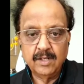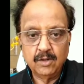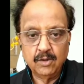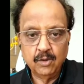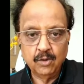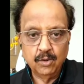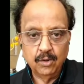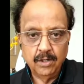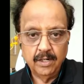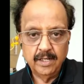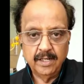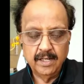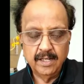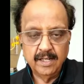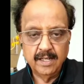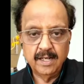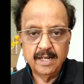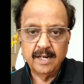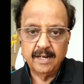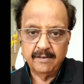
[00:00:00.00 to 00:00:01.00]
the cold
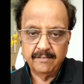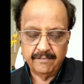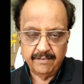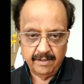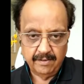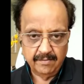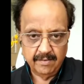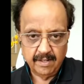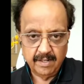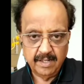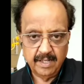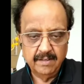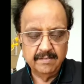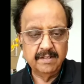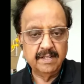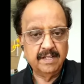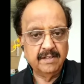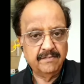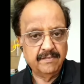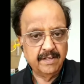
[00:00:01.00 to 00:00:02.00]
and fever.
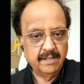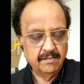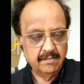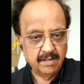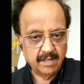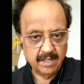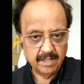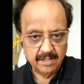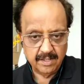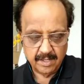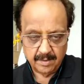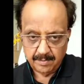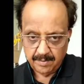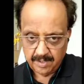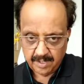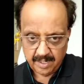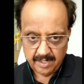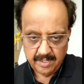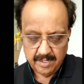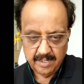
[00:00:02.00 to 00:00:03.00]
Even the fever has
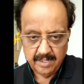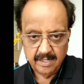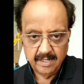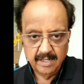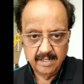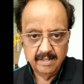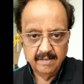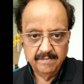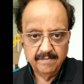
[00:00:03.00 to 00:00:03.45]
subsided.